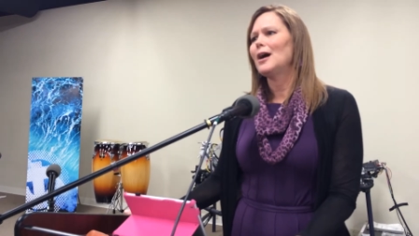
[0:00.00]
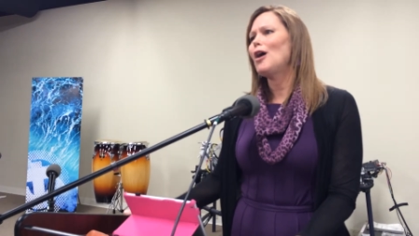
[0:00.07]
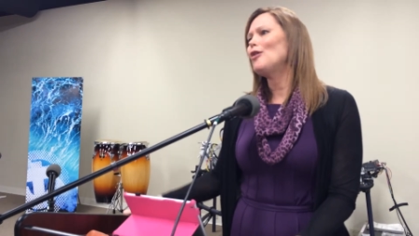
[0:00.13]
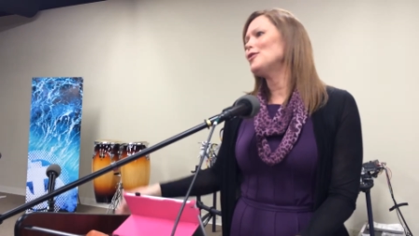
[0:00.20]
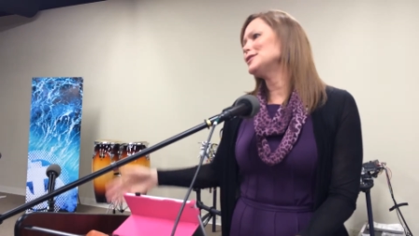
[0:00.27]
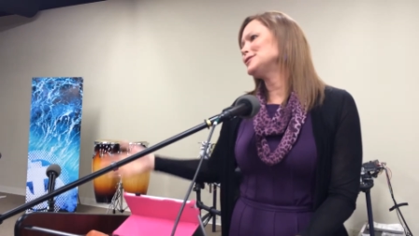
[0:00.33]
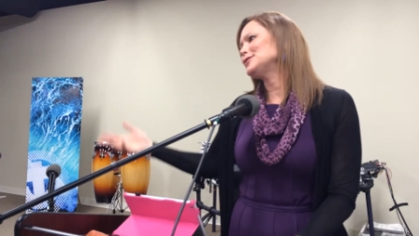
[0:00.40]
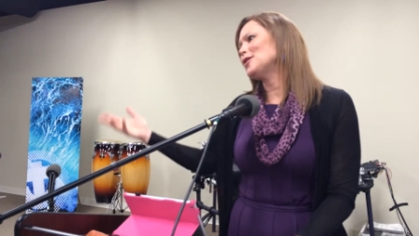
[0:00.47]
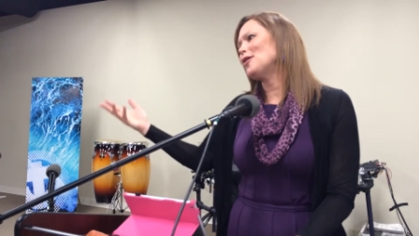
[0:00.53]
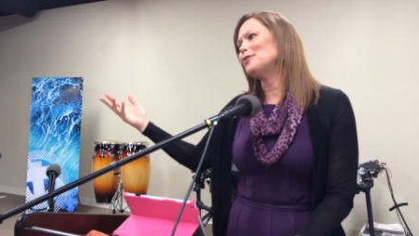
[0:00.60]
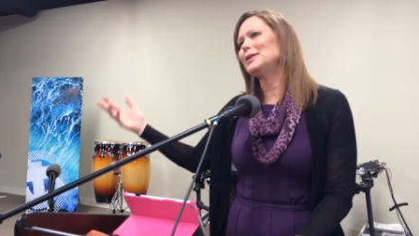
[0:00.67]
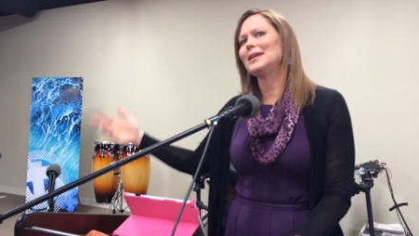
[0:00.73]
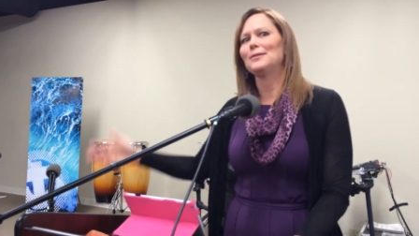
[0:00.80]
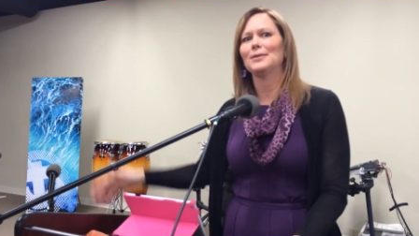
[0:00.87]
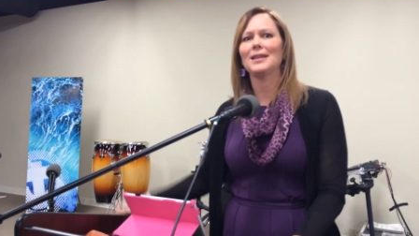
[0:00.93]
Oh, that's
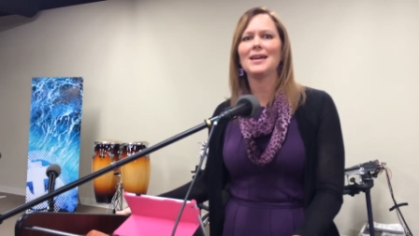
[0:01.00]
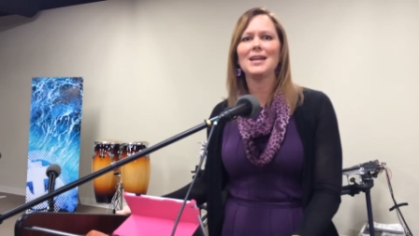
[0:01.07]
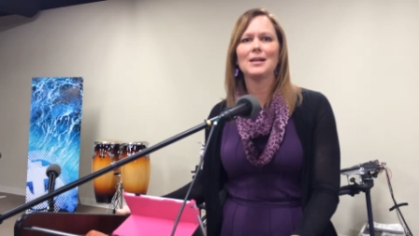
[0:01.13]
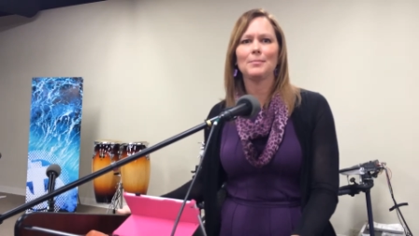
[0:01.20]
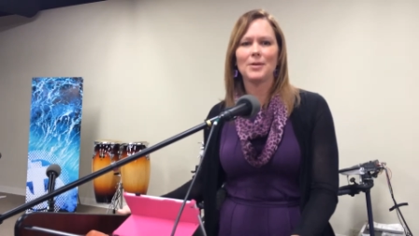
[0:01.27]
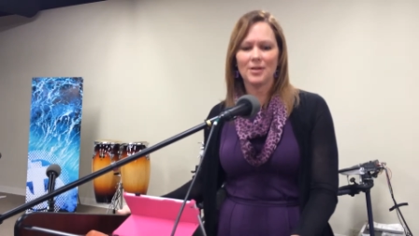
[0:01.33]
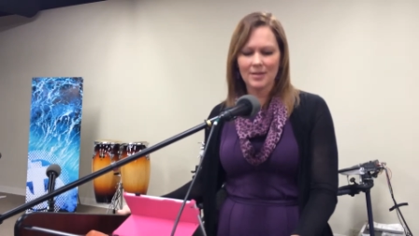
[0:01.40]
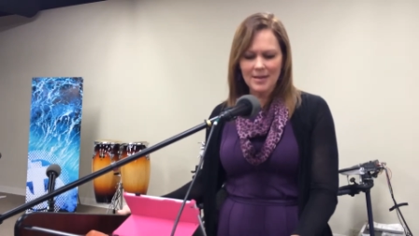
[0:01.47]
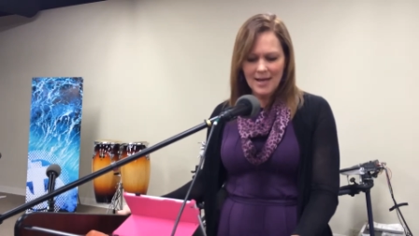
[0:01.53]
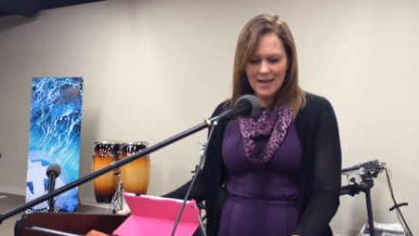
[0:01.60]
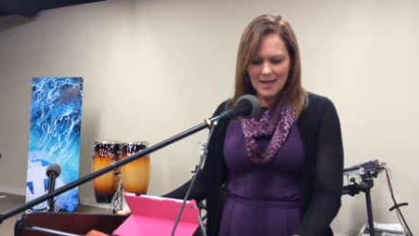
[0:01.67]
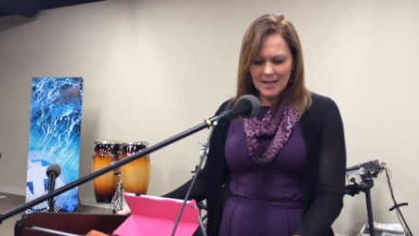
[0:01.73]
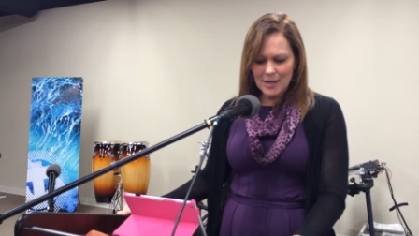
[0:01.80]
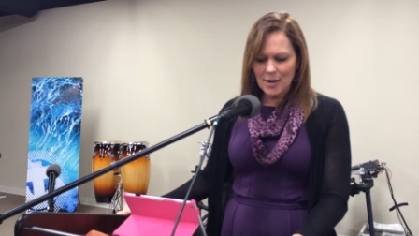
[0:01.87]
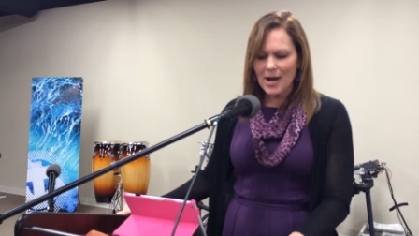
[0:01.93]
totally relatable.
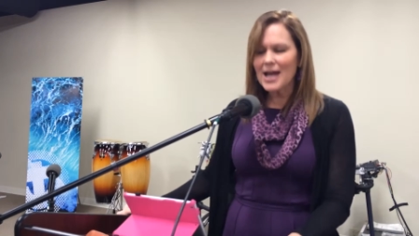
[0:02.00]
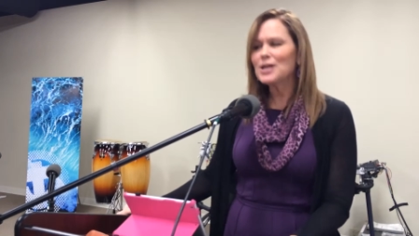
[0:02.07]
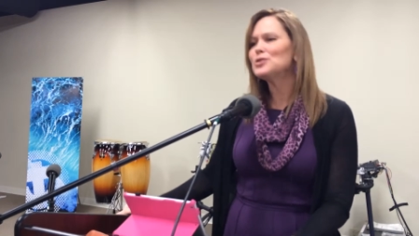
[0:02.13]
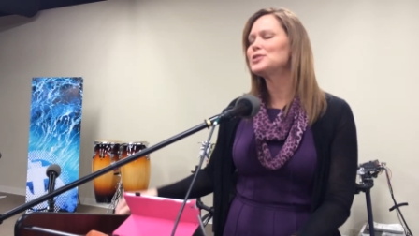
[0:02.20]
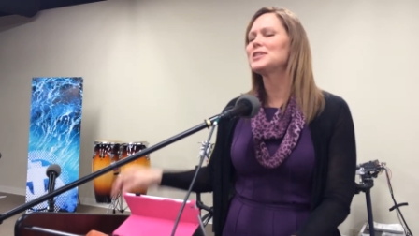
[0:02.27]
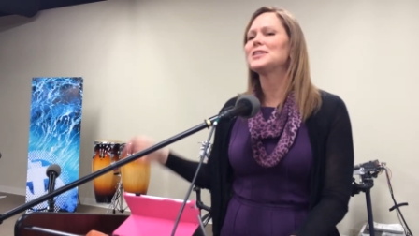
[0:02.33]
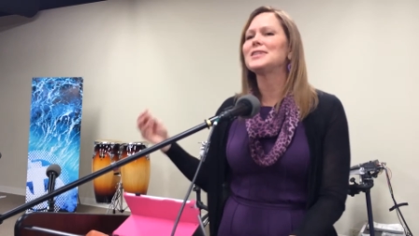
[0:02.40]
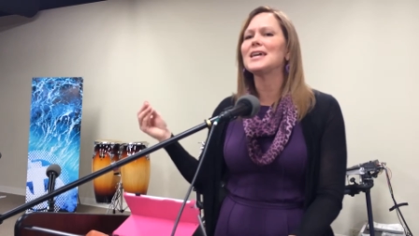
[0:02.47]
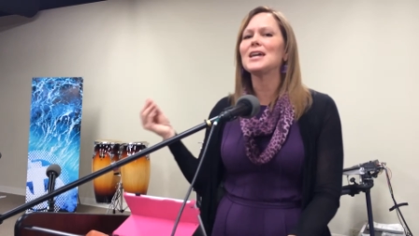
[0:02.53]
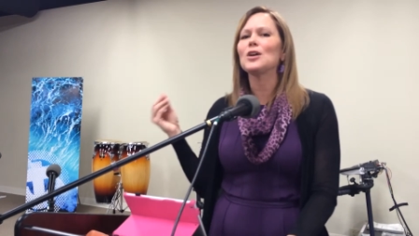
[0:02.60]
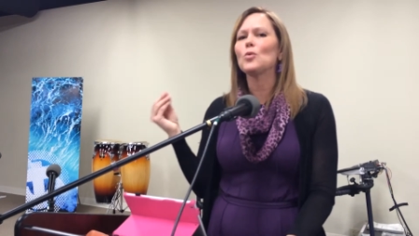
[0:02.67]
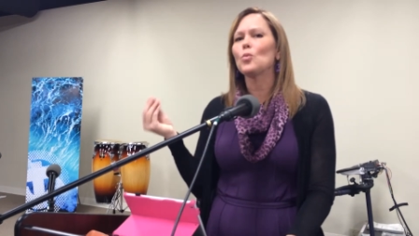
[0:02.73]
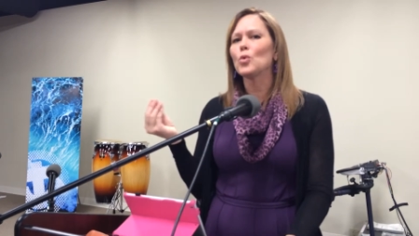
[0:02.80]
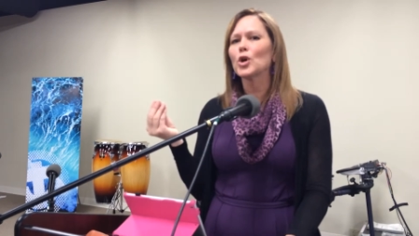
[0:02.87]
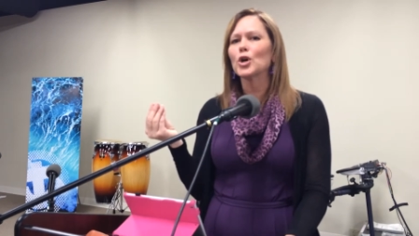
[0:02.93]
You know, I used to
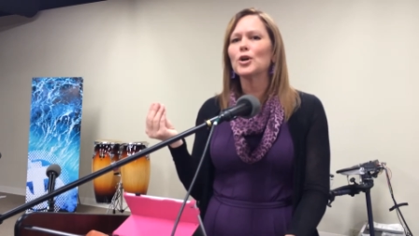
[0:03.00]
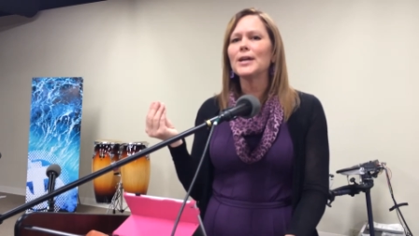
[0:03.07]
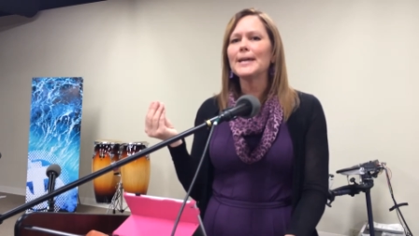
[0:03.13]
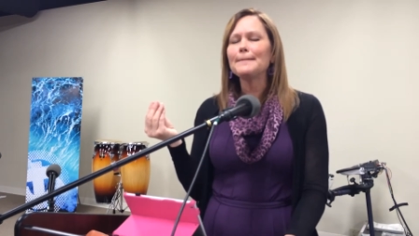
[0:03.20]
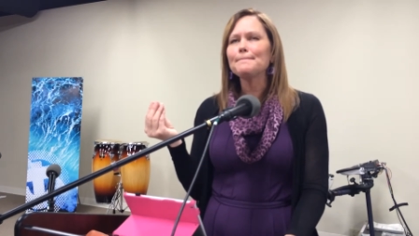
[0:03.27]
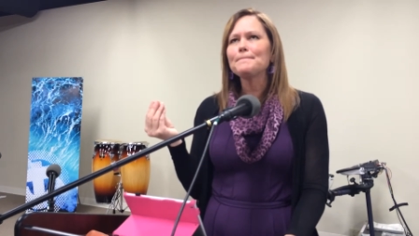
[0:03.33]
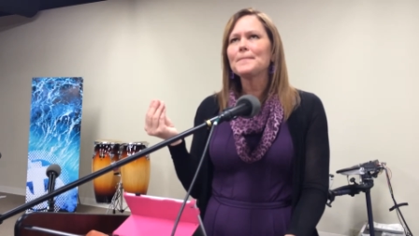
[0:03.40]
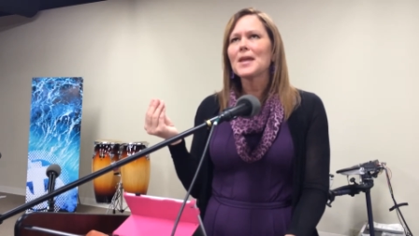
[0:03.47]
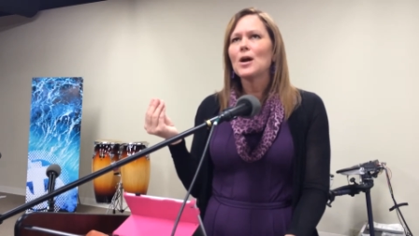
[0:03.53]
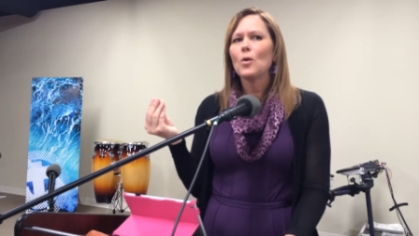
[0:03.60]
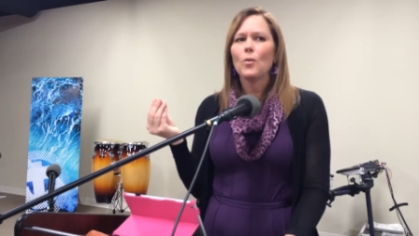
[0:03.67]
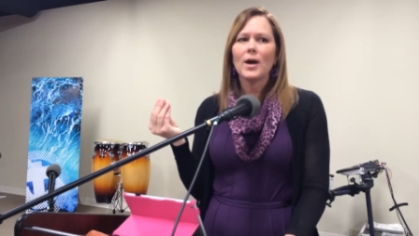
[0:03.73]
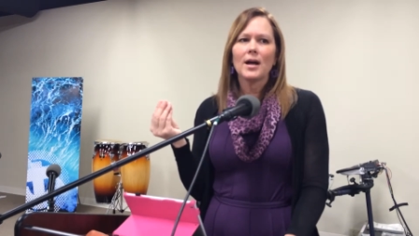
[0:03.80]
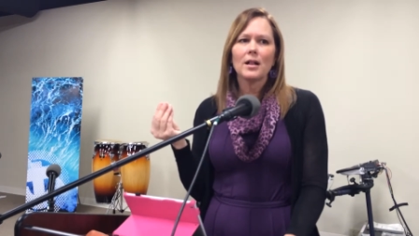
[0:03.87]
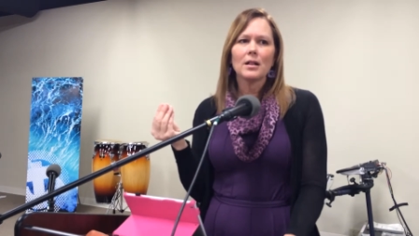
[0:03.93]
think worry
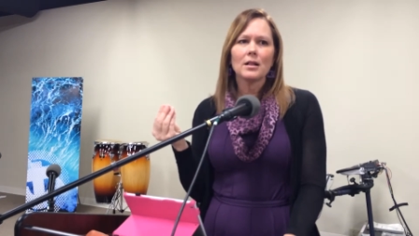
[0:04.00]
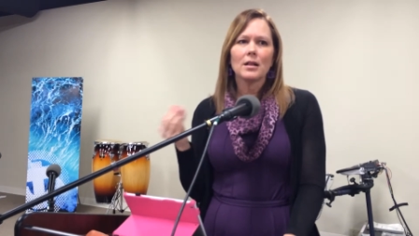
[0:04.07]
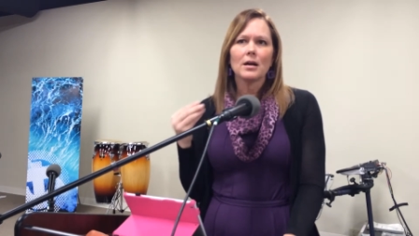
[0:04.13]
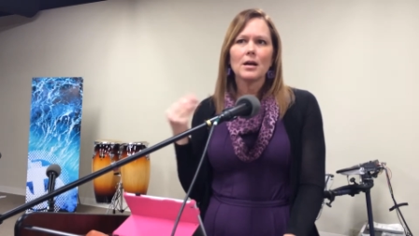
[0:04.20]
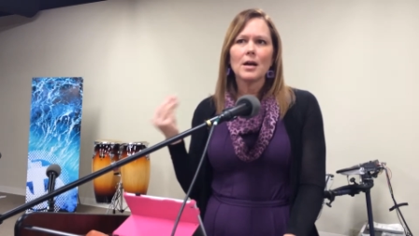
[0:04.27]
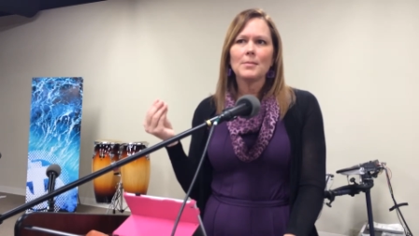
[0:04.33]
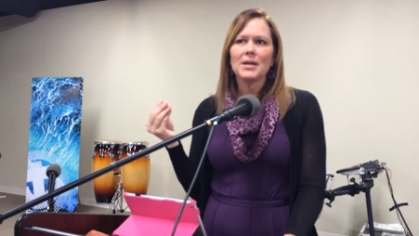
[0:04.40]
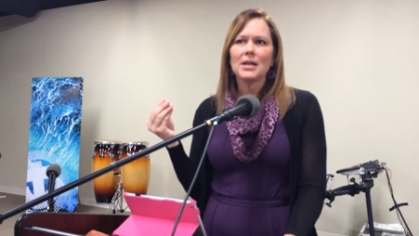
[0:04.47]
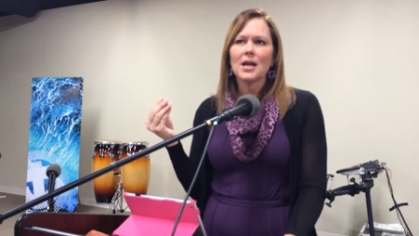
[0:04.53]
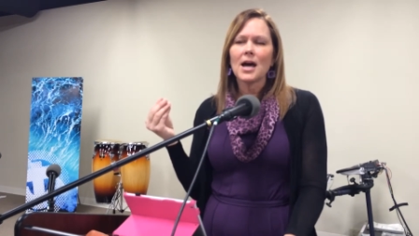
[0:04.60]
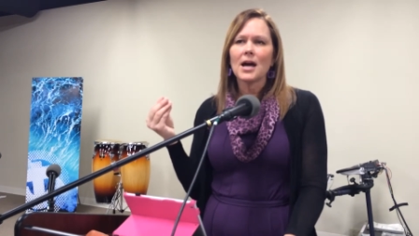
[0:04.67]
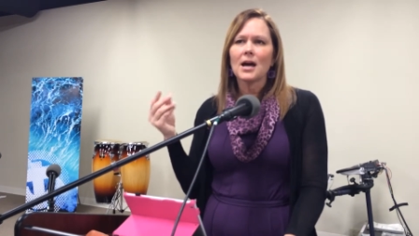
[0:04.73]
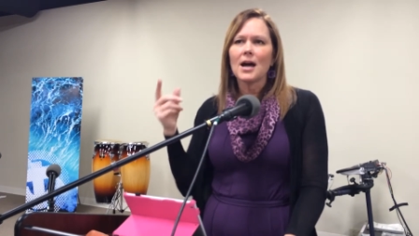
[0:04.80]
well, I mean,